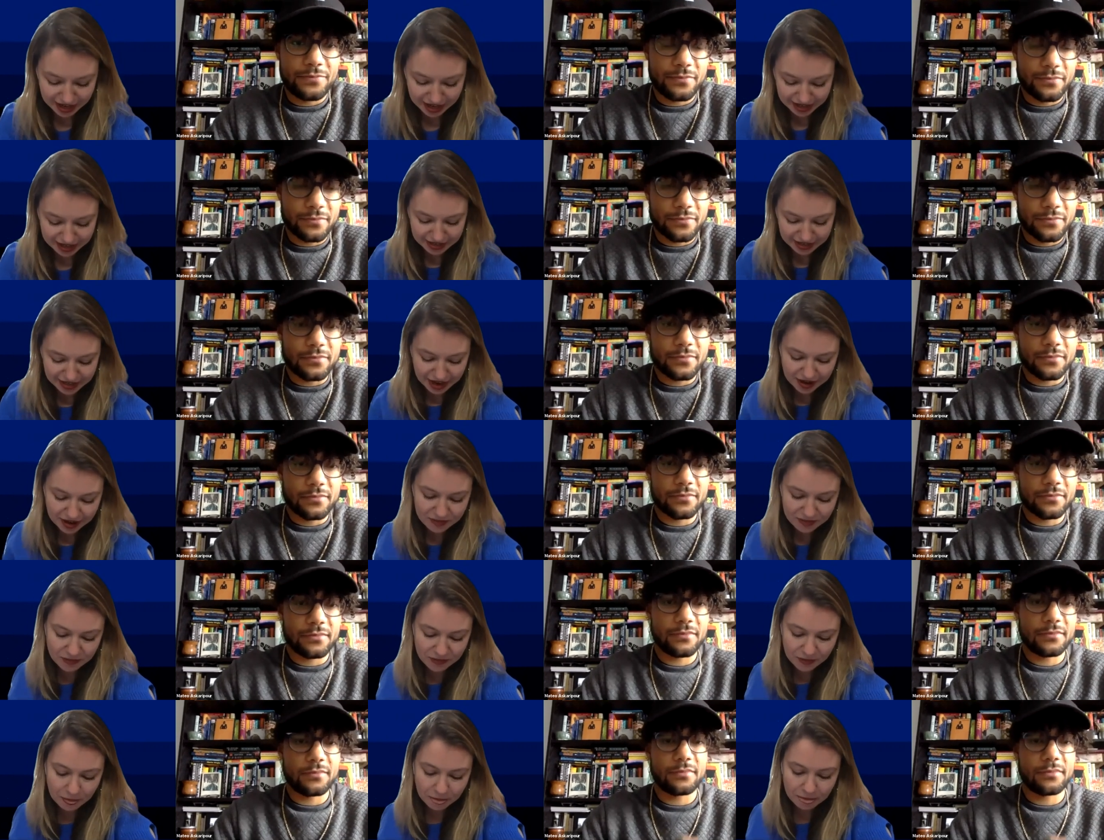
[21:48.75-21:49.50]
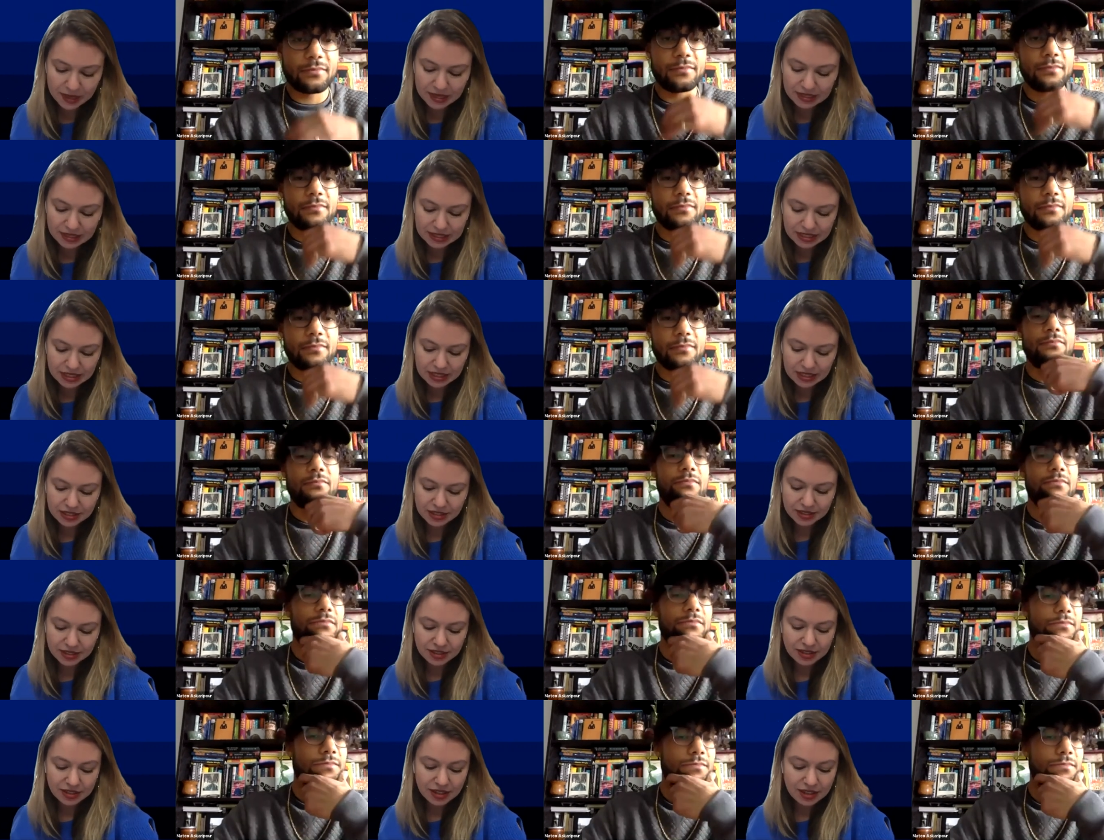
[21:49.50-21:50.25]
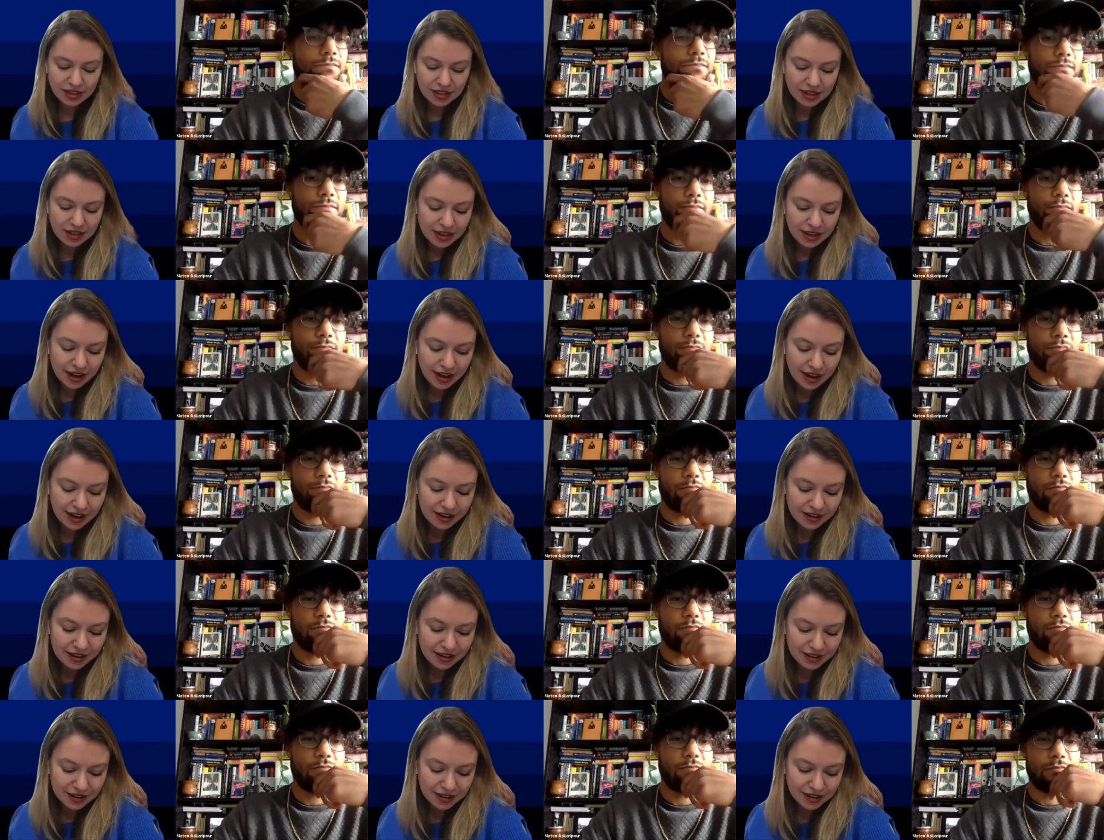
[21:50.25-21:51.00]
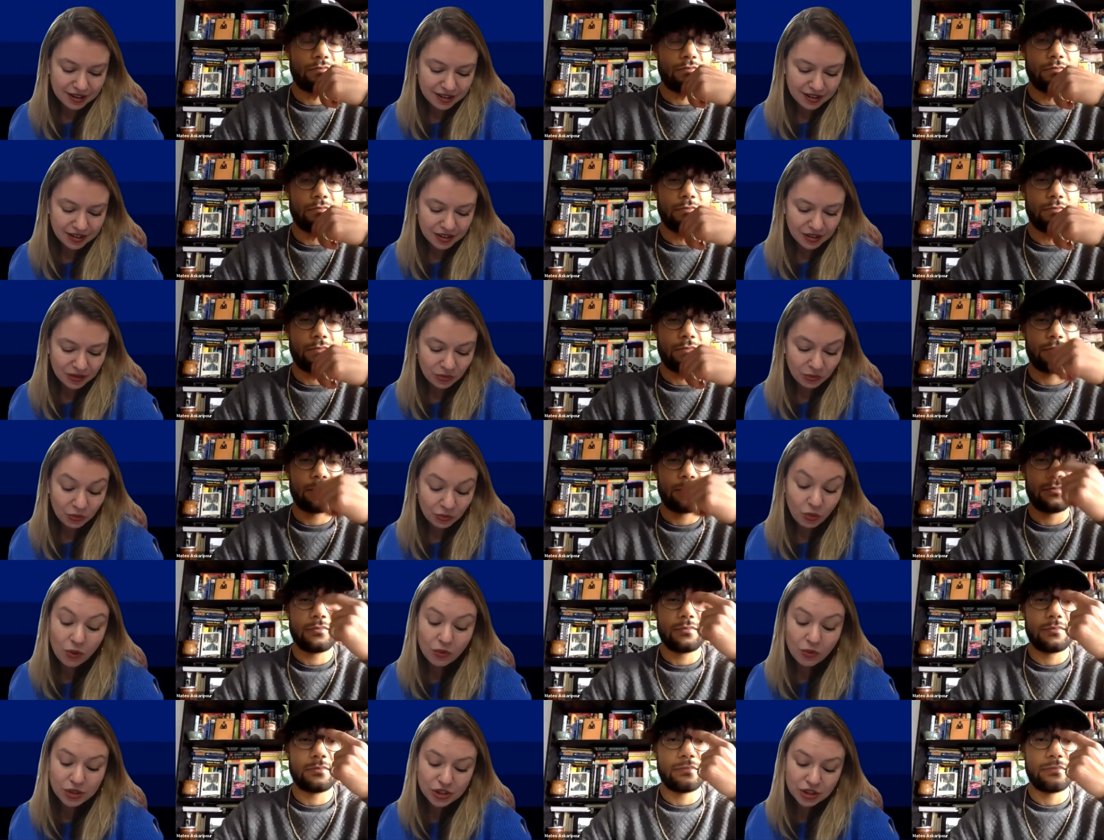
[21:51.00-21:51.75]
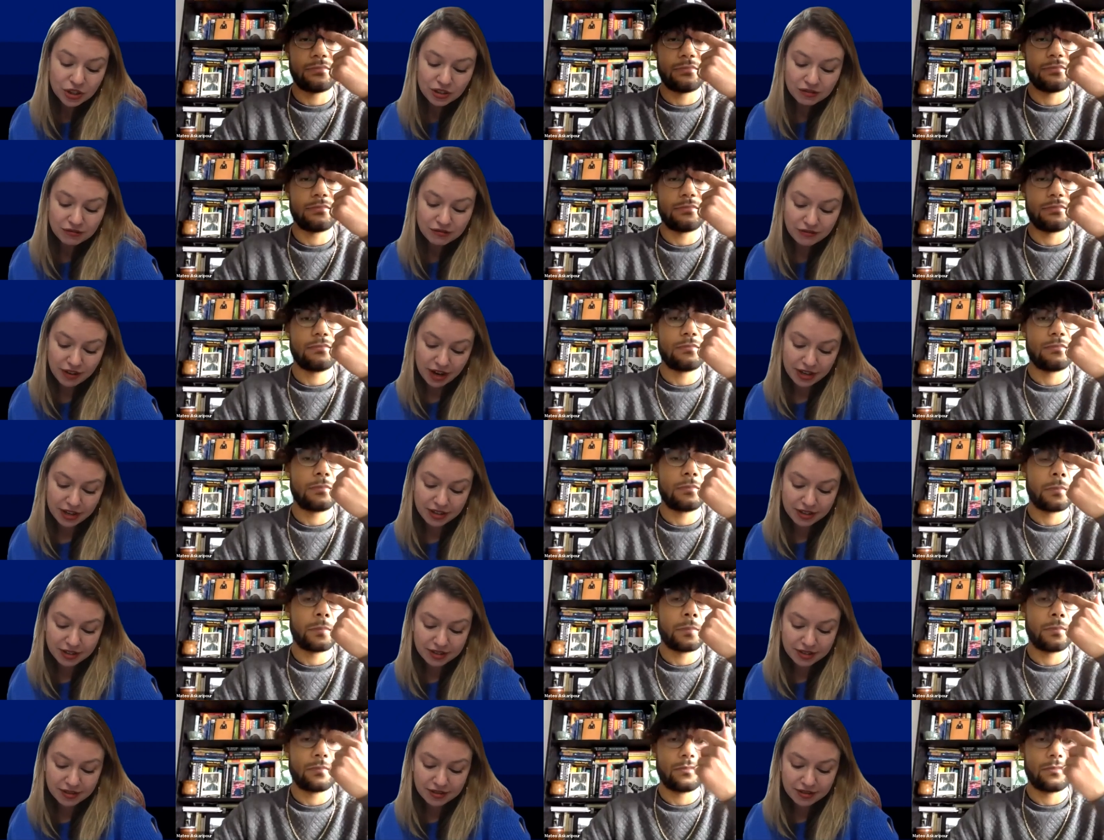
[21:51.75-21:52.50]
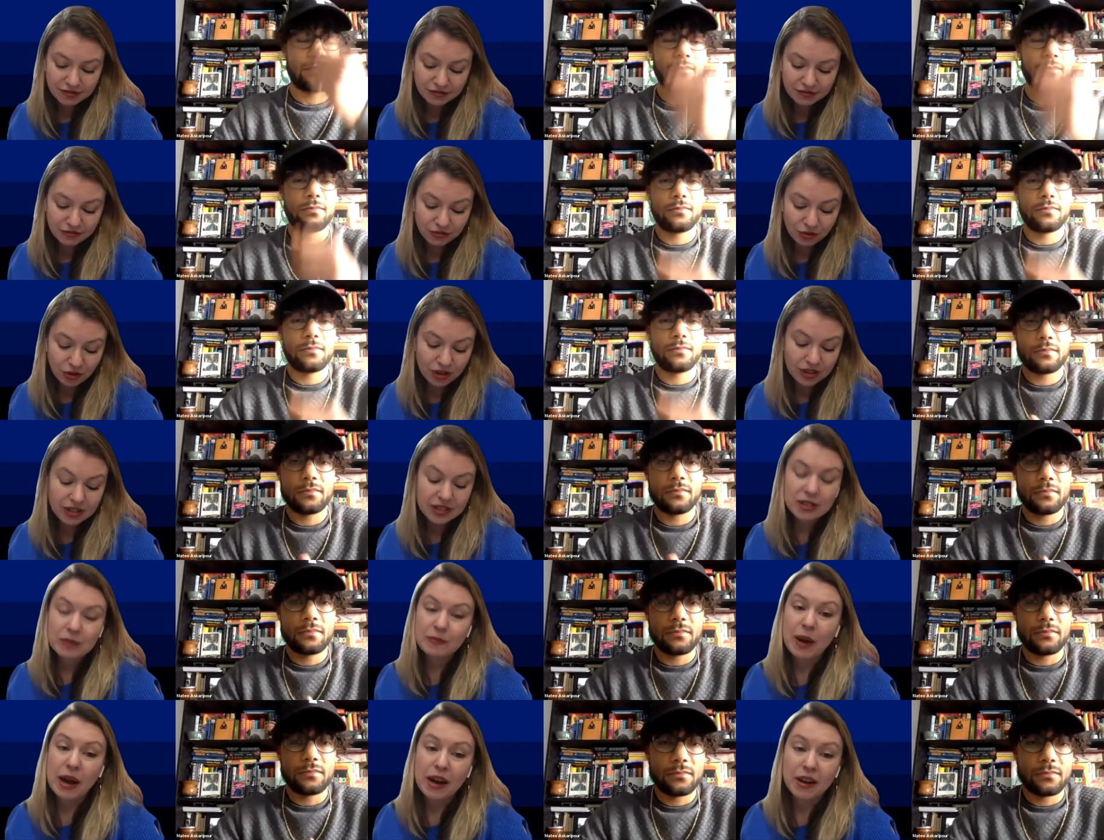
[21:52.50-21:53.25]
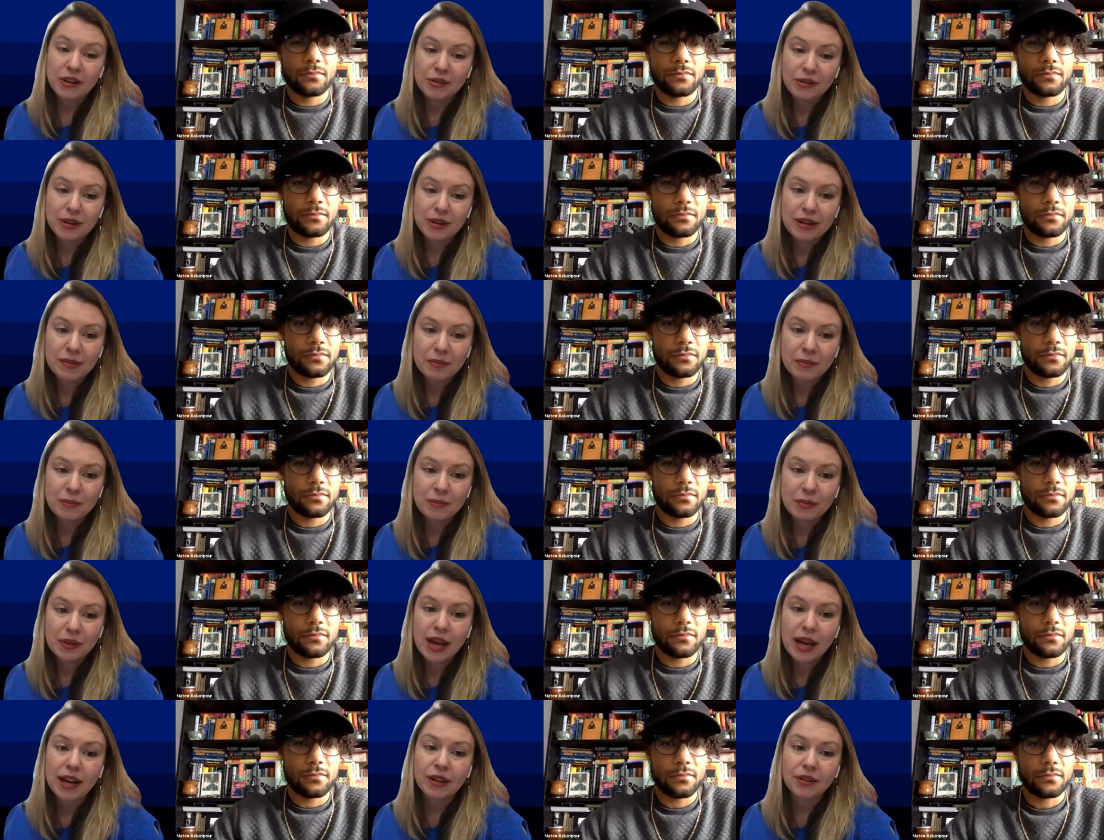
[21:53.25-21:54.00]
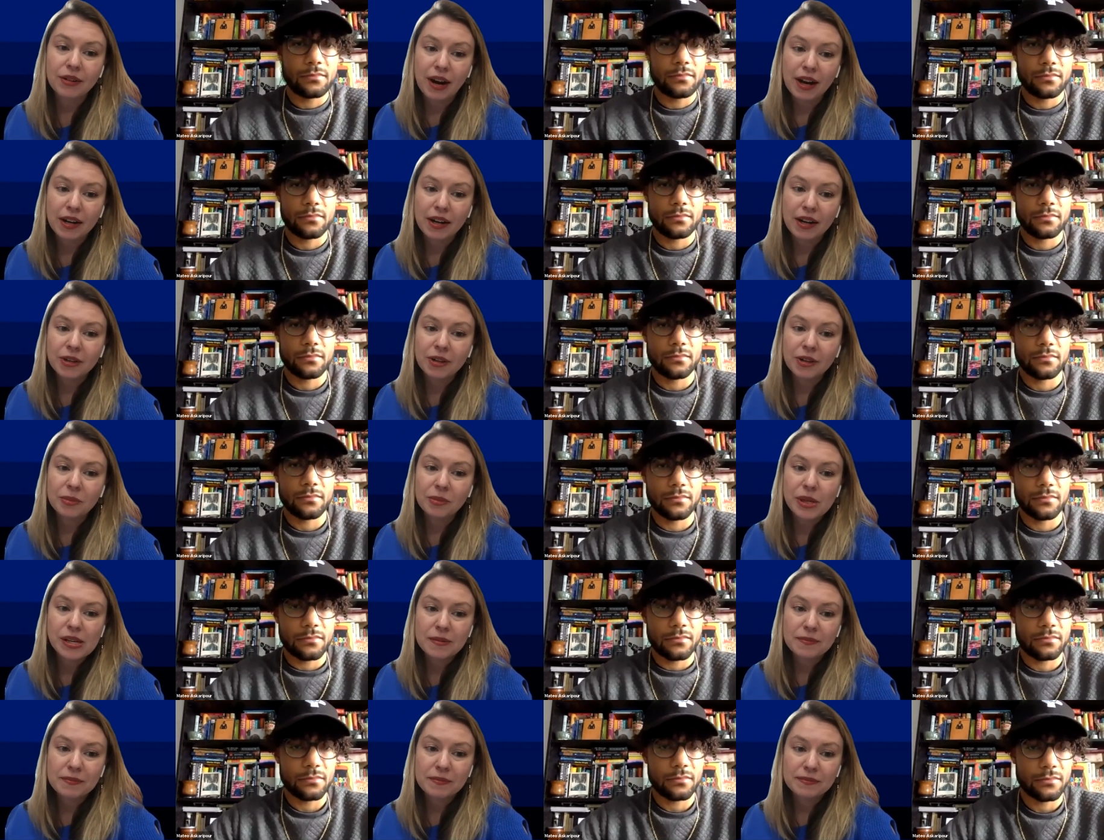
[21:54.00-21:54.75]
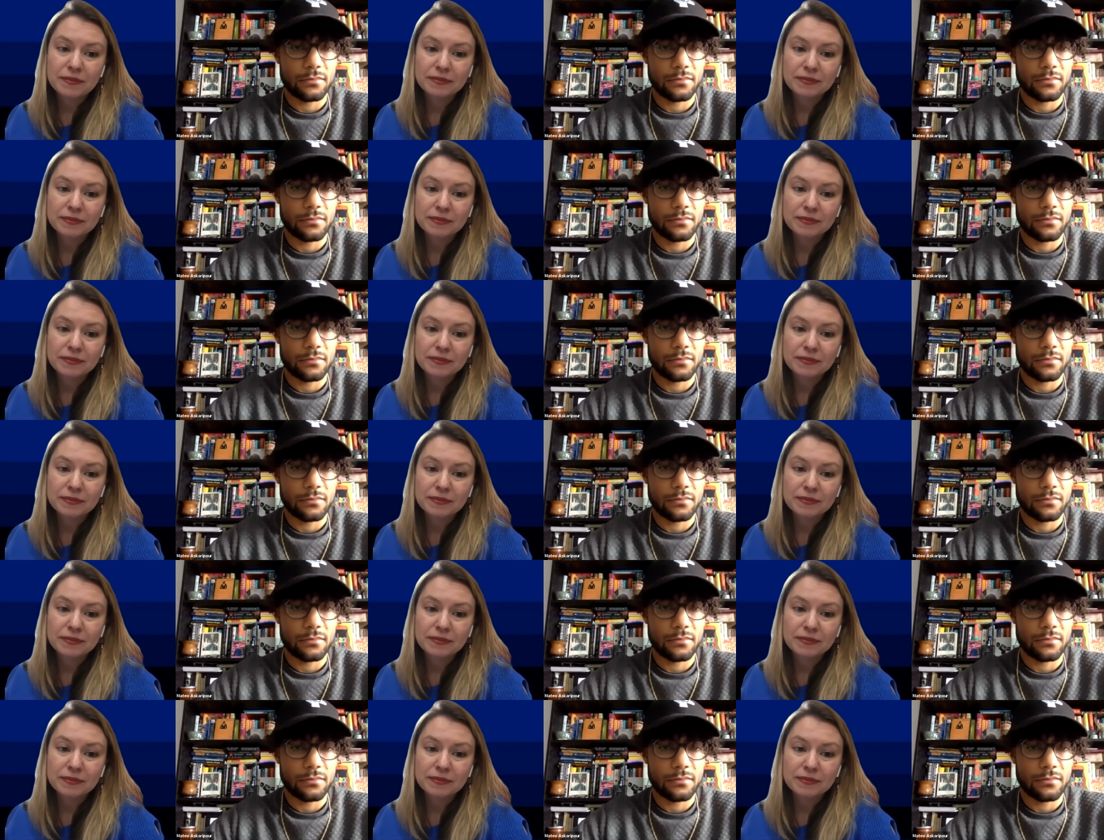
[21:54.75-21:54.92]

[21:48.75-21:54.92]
Speaker 1: And this is, what would your advice for an aspiring Black writer be?